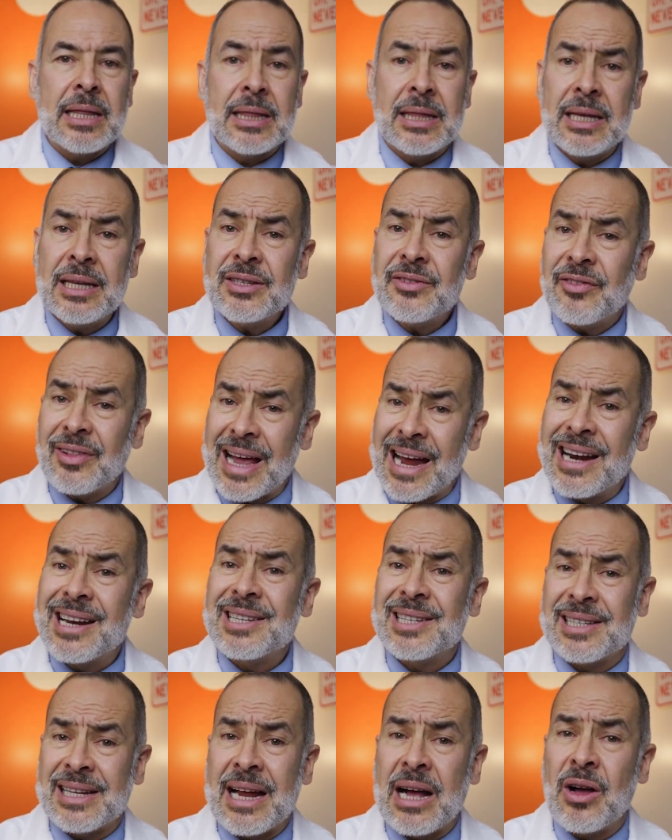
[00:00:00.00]
This
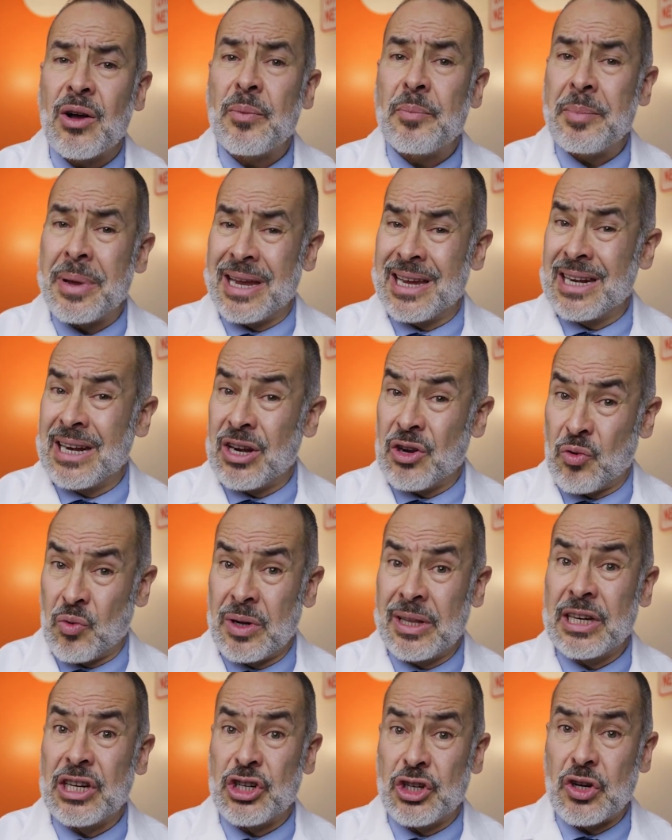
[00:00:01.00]
flattens it out, making it
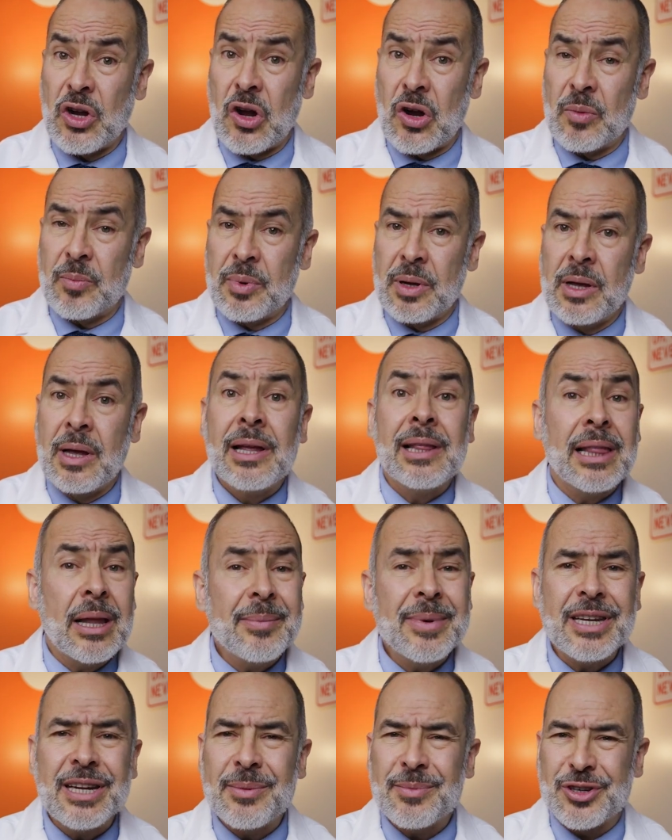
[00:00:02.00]
really sharp. Let
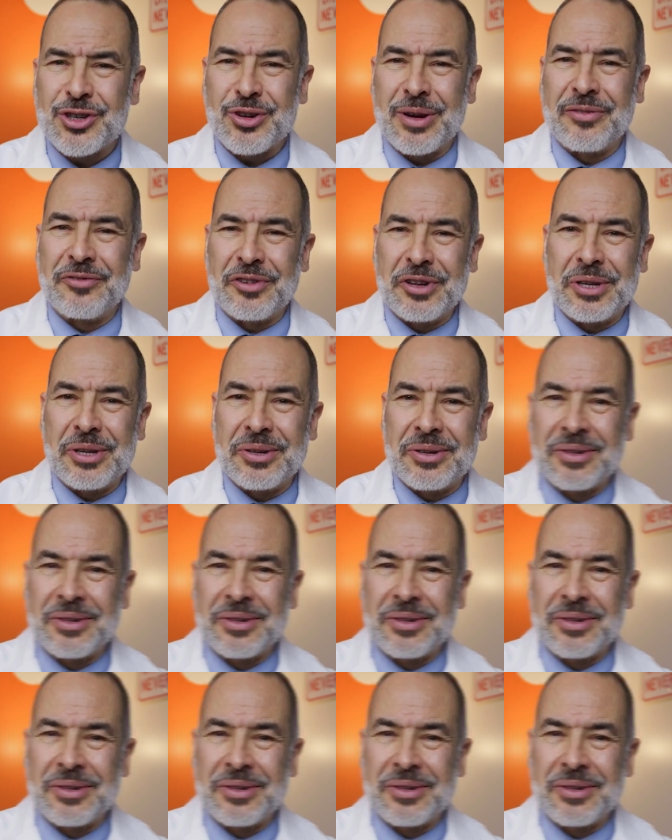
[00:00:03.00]
me demonstrate for you.